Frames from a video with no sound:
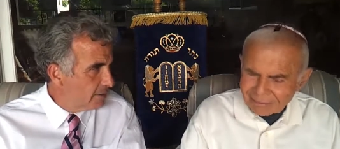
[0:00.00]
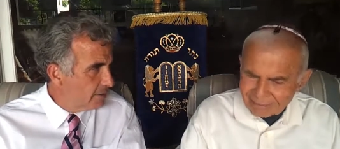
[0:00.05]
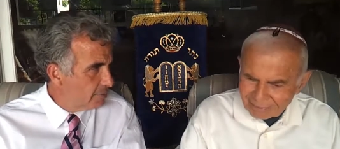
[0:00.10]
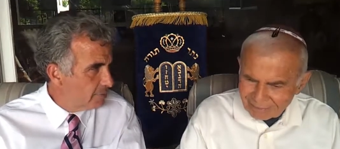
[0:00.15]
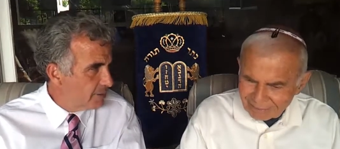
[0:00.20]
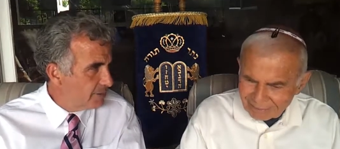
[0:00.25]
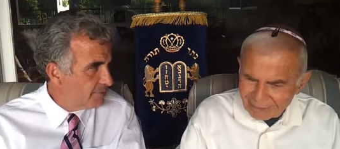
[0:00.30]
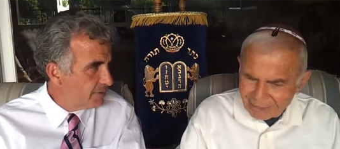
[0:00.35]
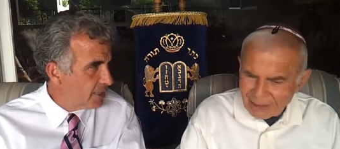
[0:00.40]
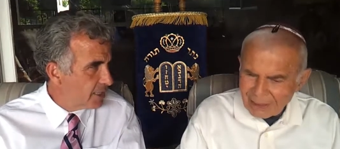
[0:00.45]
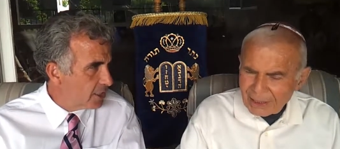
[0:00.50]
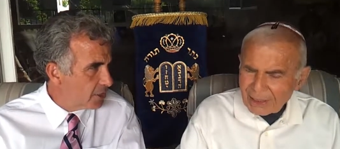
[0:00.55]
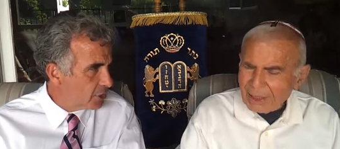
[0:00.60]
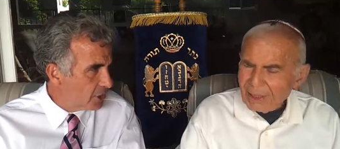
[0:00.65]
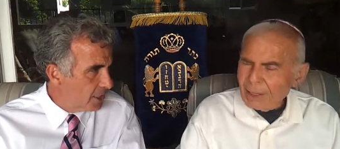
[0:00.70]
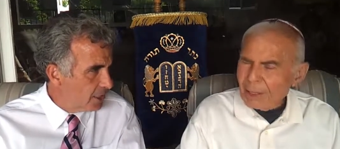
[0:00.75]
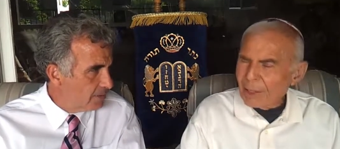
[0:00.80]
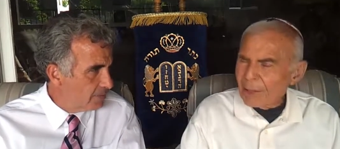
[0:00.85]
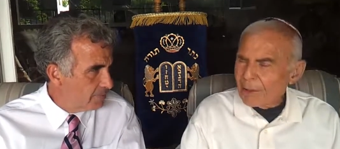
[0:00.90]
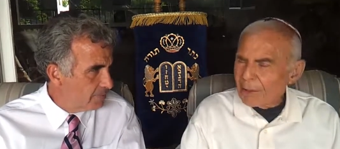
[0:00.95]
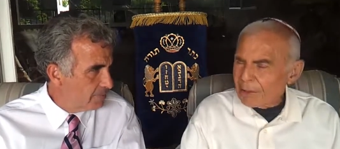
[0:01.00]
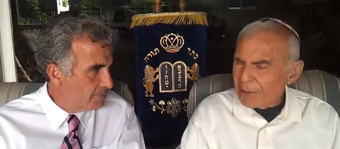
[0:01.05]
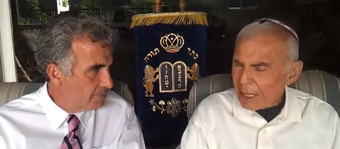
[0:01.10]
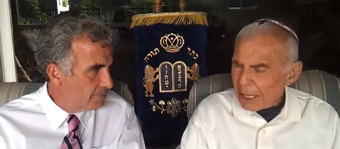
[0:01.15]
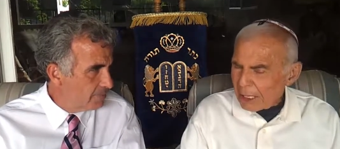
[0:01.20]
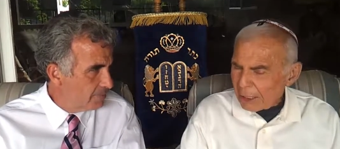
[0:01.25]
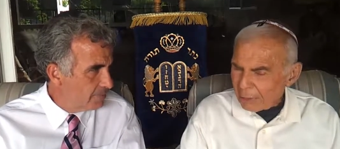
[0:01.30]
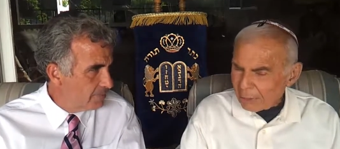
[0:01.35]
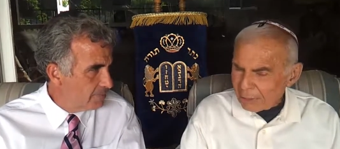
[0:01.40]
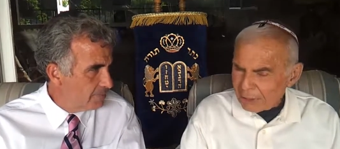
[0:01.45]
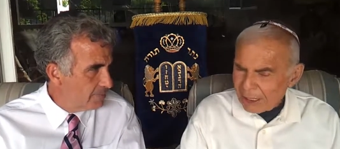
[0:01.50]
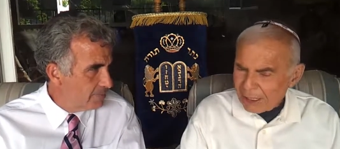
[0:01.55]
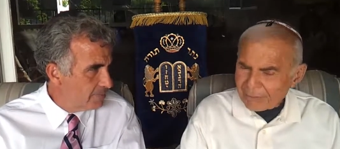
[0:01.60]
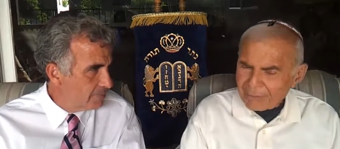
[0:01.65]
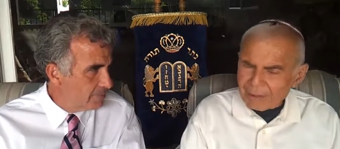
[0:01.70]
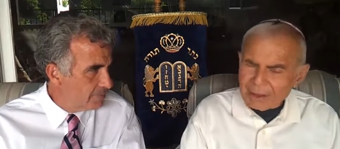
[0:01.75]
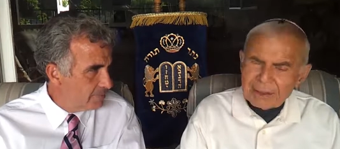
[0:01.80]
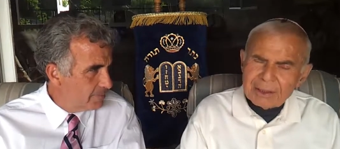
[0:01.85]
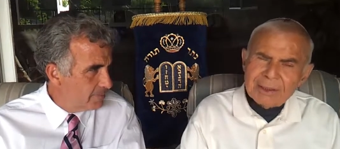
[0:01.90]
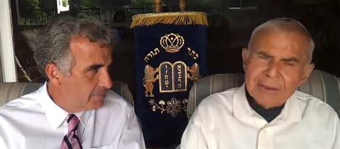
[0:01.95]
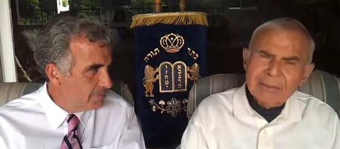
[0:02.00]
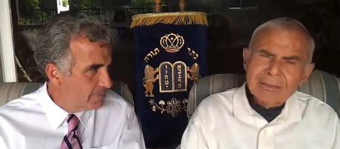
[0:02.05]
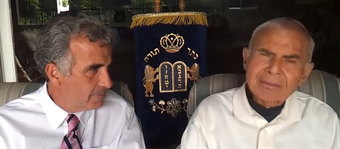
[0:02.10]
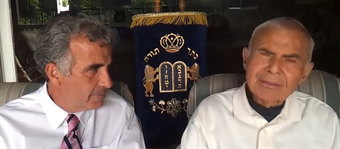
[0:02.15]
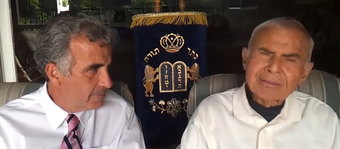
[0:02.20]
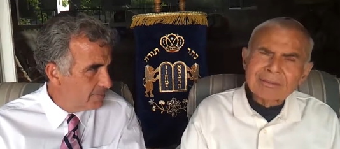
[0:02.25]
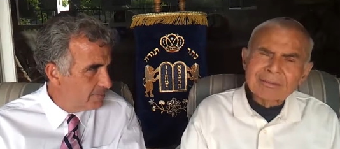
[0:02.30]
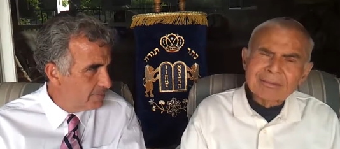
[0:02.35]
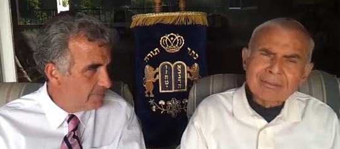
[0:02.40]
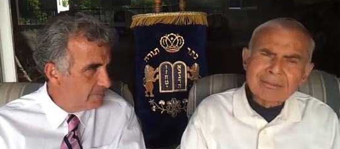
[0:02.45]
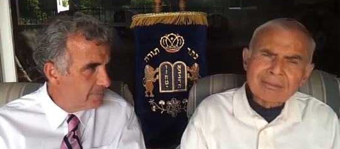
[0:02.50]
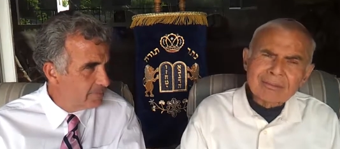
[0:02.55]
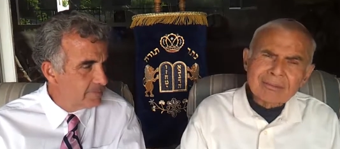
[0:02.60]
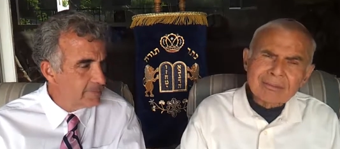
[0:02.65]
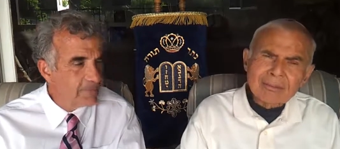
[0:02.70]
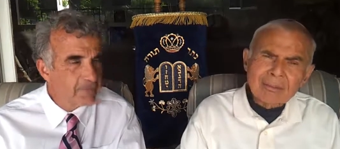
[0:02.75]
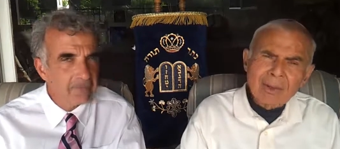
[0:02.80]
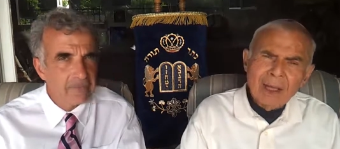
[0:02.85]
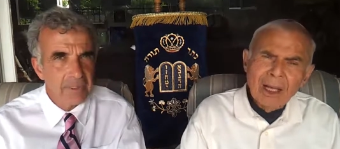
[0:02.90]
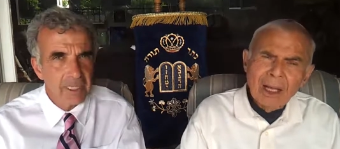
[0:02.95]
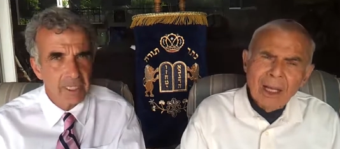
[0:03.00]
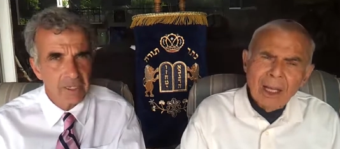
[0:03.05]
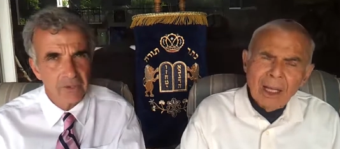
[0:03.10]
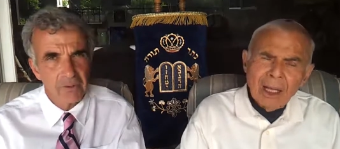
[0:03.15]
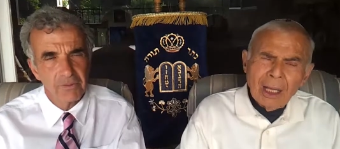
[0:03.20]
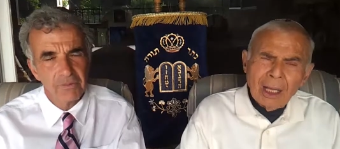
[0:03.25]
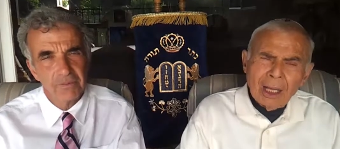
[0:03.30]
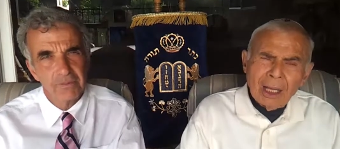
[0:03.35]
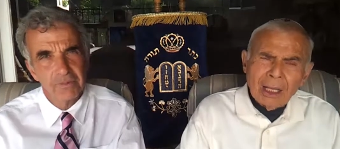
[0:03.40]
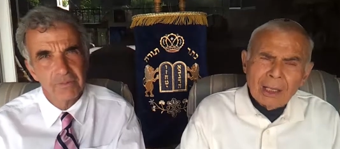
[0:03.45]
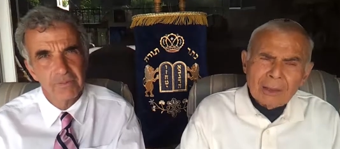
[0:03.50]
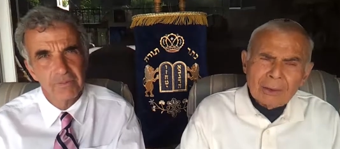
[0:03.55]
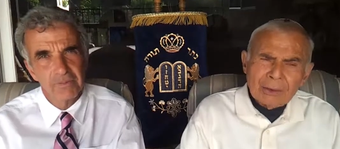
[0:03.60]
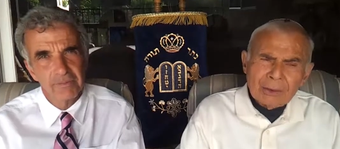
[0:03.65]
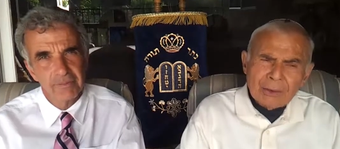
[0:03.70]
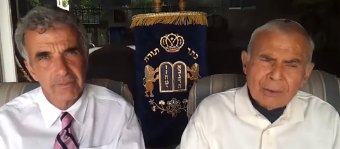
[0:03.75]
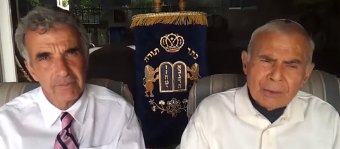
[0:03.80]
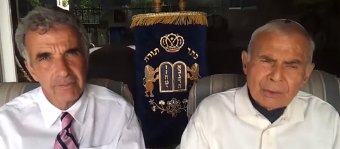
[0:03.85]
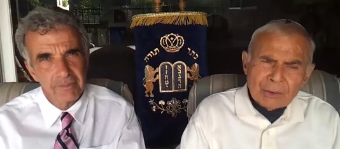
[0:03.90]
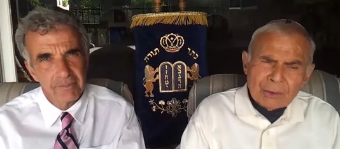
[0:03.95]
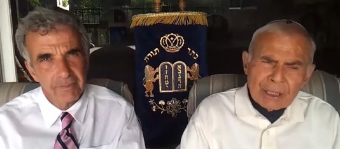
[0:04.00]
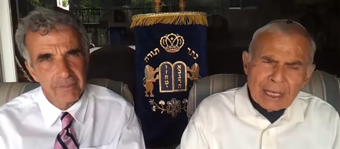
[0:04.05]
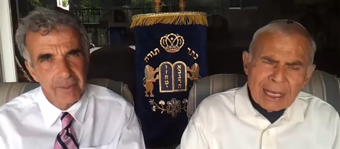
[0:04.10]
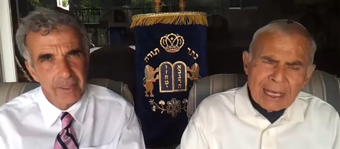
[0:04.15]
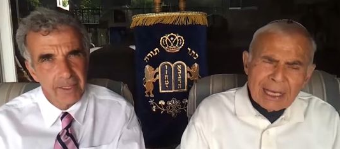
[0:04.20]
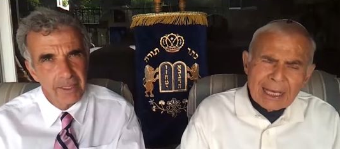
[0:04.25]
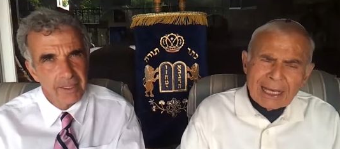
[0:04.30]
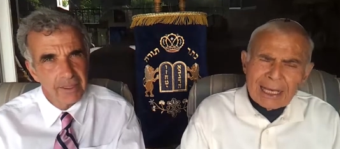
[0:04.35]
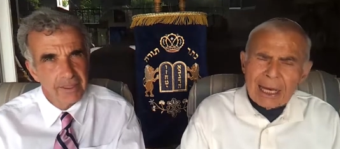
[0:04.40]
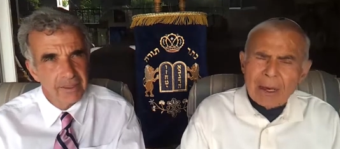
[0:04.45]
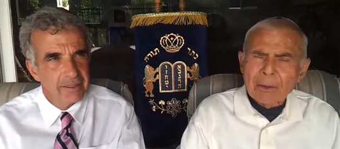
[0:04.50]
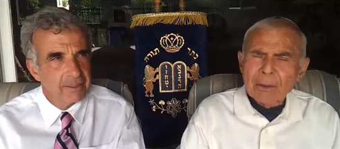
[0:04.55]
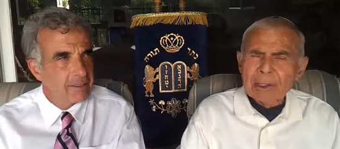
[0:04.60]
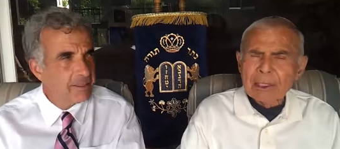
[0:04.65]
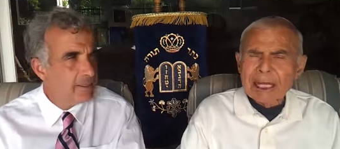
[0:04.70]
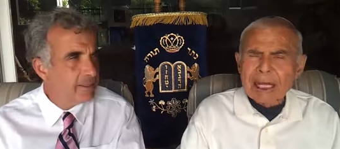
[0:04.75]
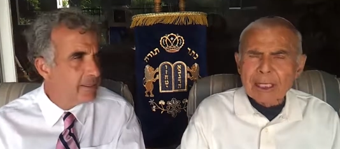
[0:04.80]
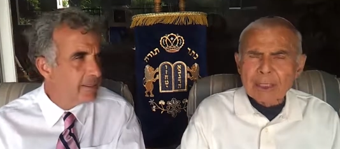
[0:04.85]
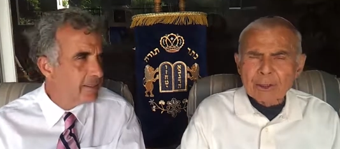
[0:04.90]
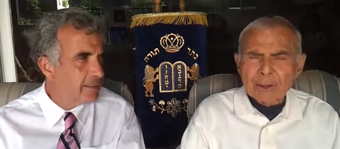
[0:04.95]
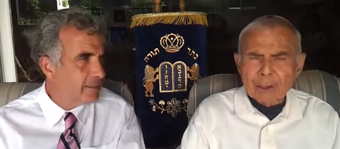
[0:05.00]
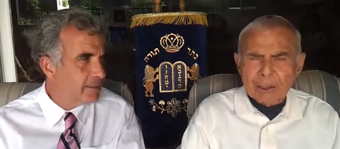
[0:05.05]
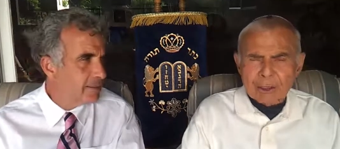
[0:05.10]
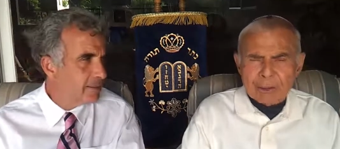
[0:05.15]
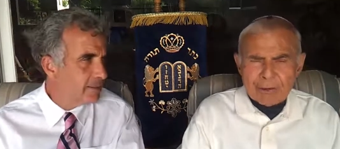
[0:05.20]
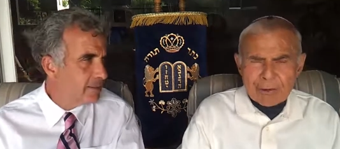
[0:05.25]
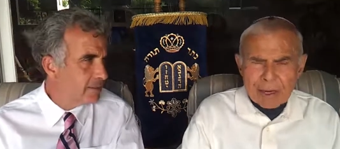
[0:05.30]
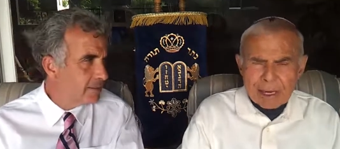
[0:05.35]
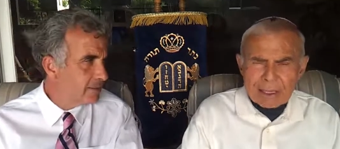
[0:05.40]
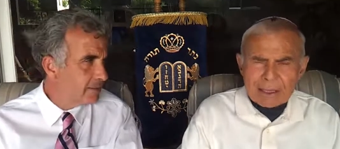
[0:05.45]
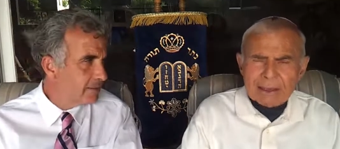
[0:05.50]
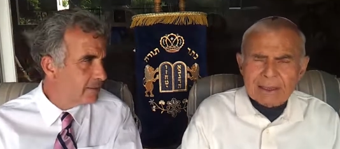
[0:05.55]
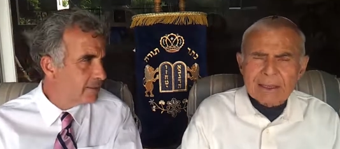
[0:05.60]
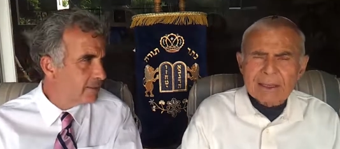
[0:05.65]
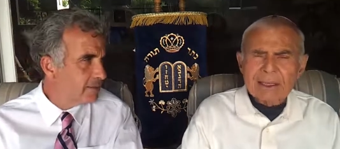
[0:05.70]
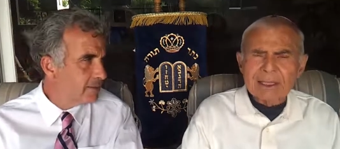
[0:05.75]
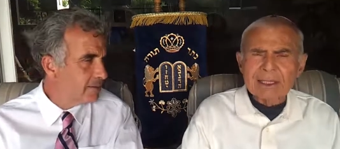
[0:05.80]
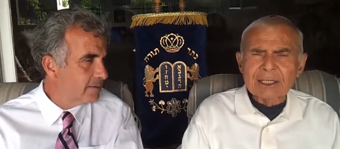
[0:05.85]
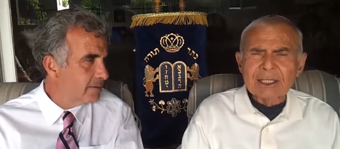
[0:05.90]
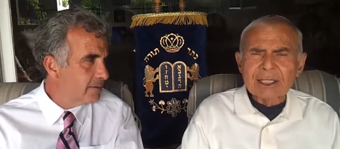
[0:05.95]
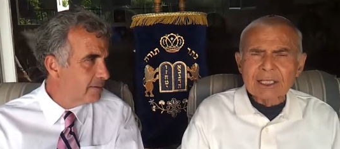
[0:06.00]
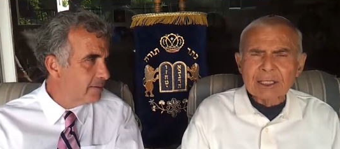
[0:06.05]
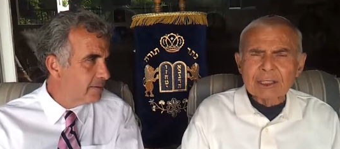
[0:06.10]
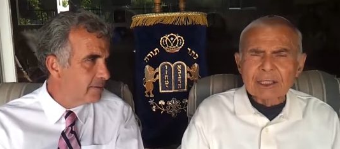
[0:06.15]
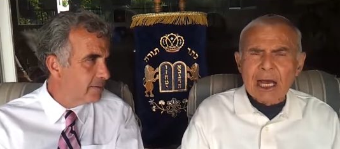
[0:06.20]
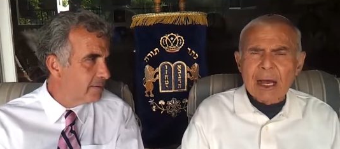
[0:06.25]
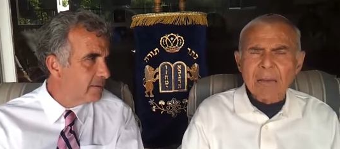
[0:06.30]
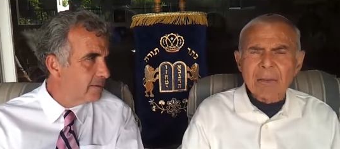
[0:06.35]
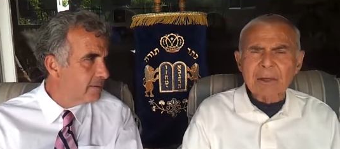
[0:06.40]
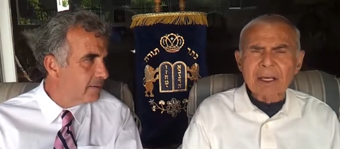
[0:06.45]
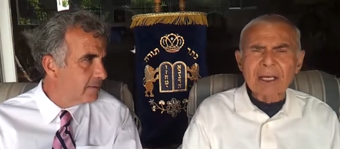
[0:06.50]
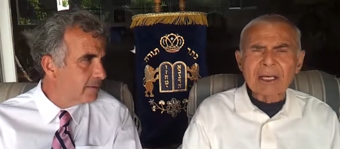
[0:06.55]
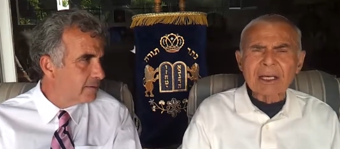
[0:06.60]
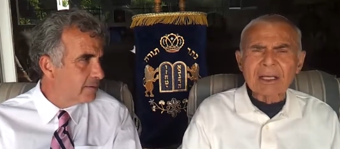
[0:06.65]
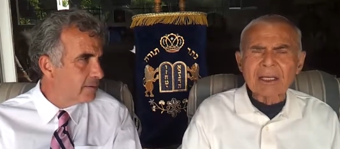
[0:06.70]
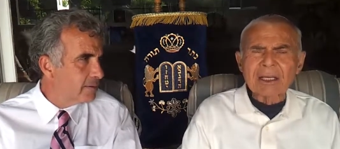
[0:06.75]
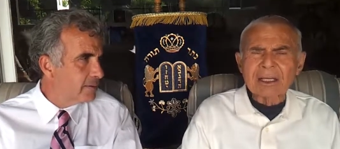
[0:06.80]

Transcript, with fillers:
Speaker 1: Bevakasha. Thank you, David. Thank you. Today I would like to address the topic